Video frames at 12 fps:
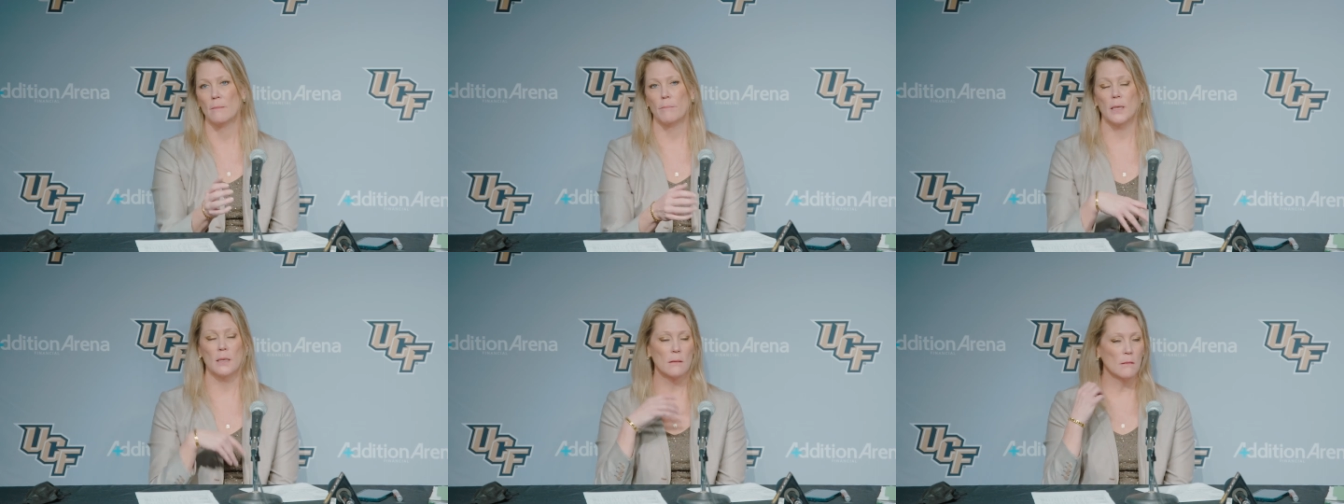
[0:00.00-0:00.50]

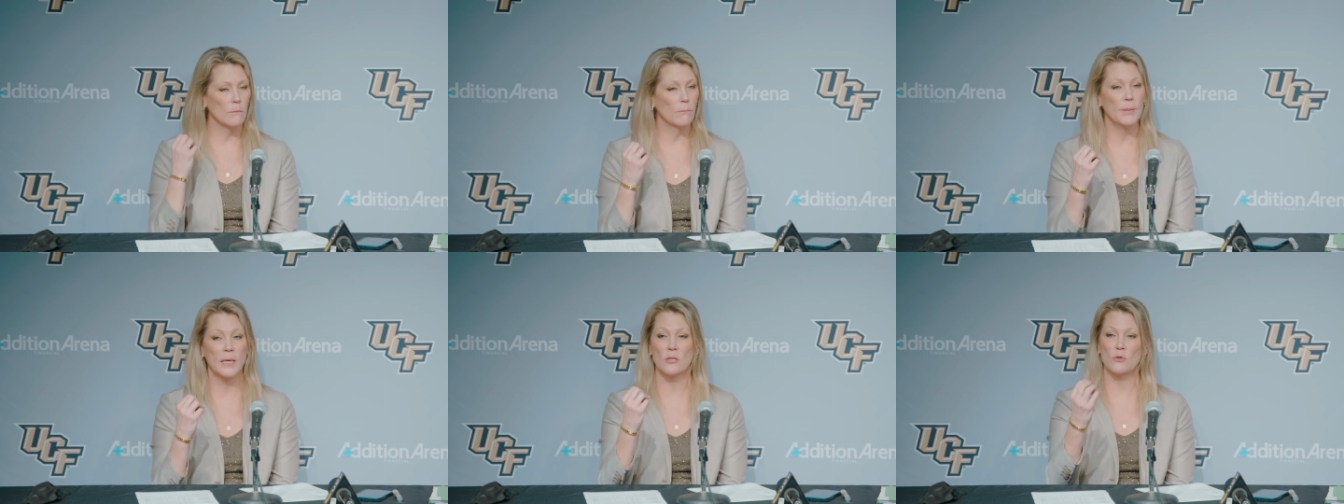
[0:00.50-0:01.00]
But
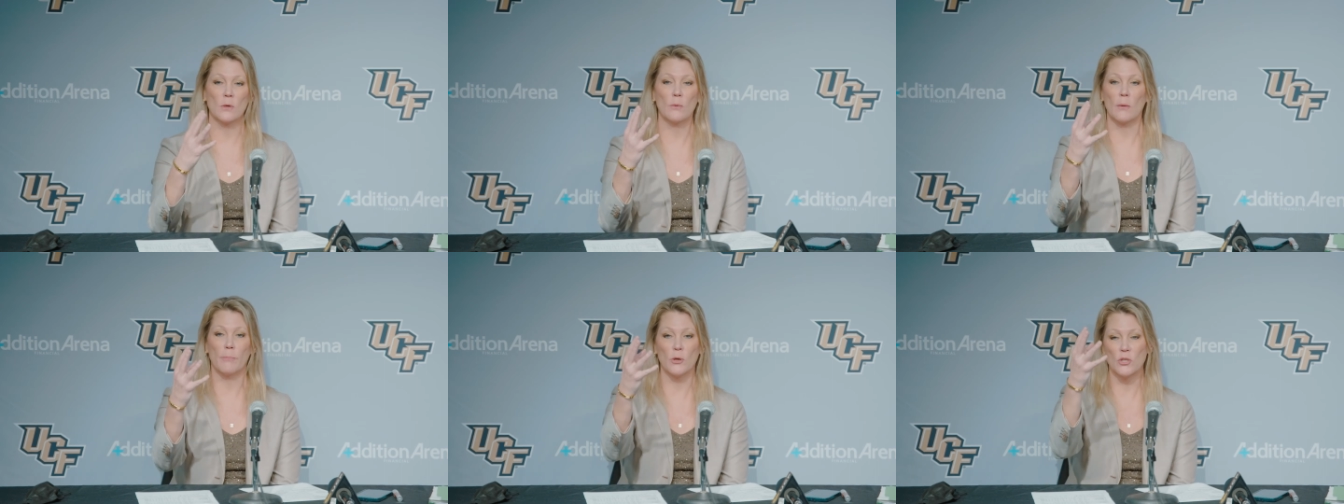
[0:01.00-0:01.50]
because we
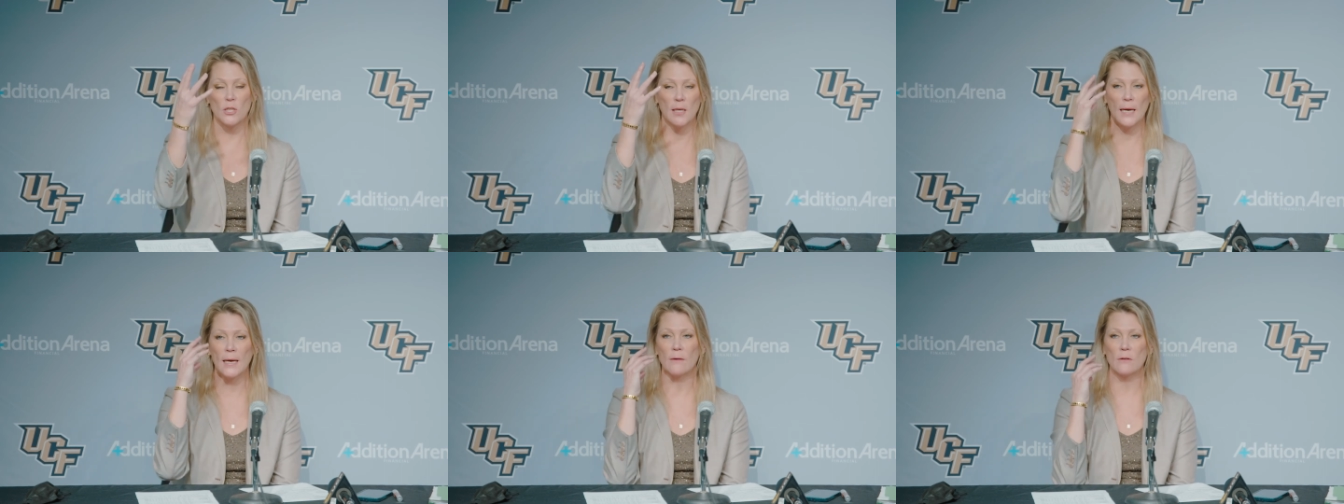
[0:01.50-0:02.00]
weren't pushing
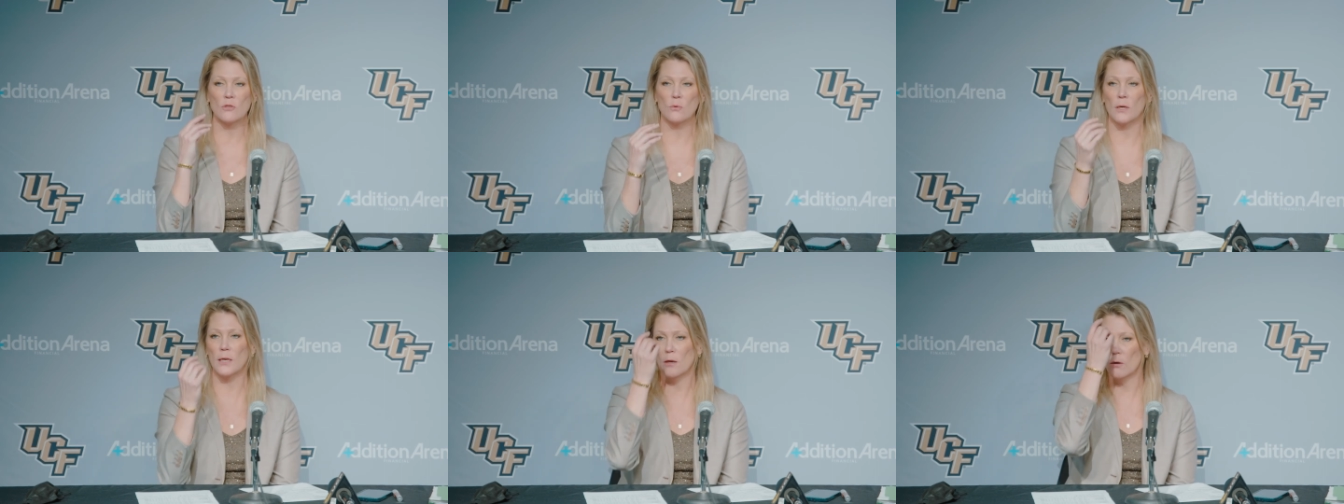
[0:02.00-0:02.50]
down as
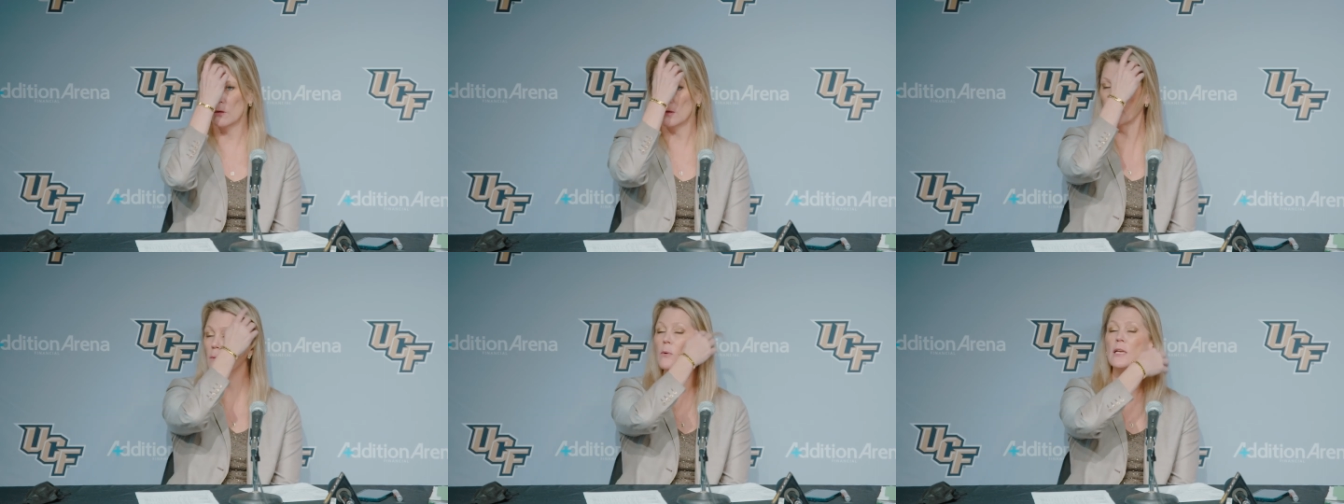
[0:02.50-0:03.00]
quick, or
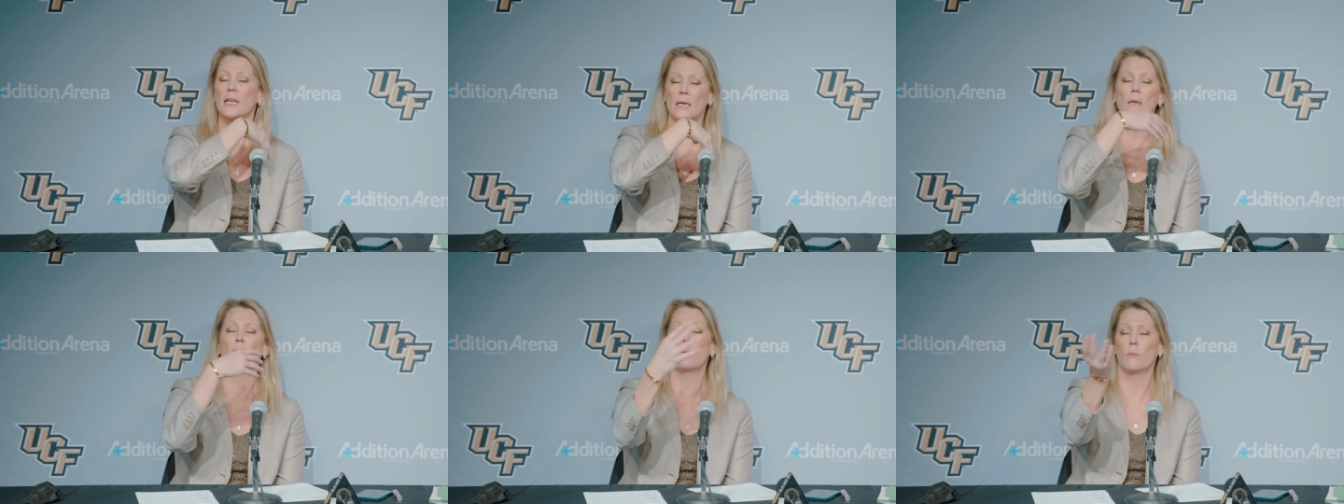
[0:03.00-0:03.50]
and we
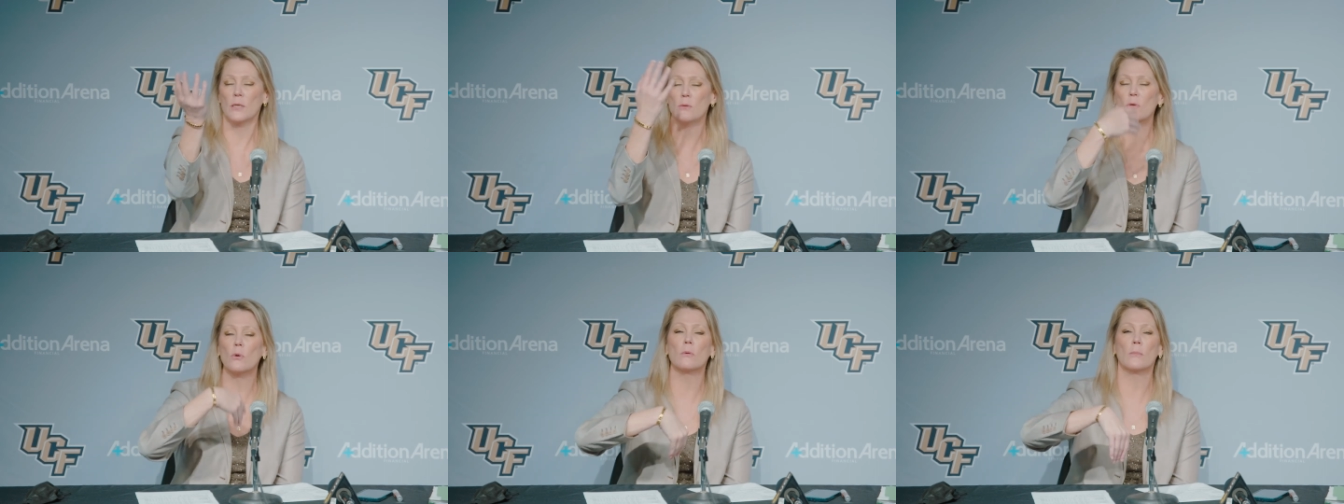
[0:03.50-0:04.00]
did, we
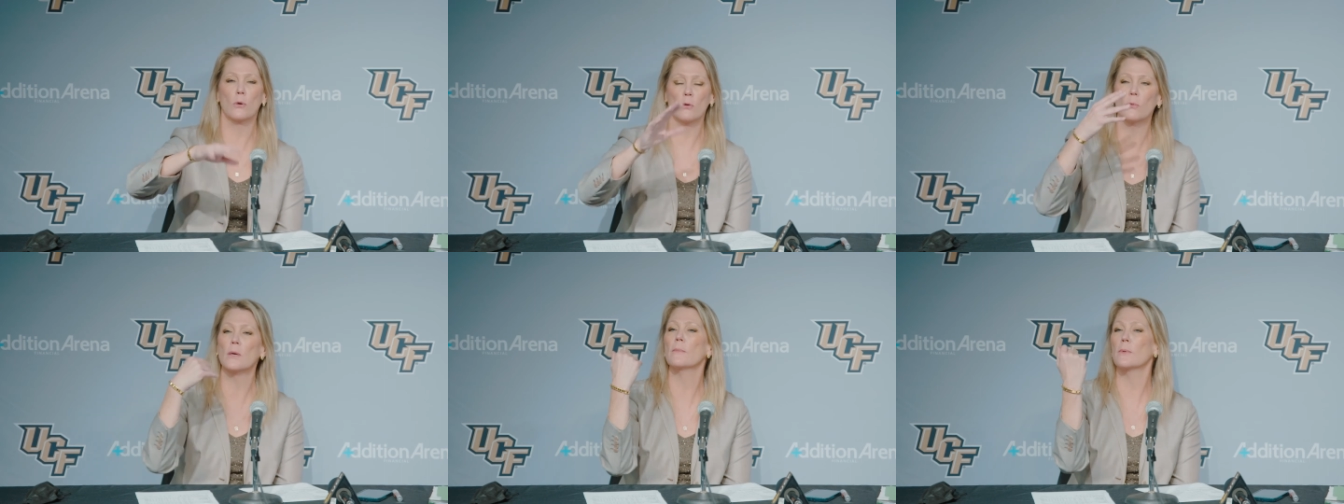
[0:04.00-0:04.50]
told them to go to the rim.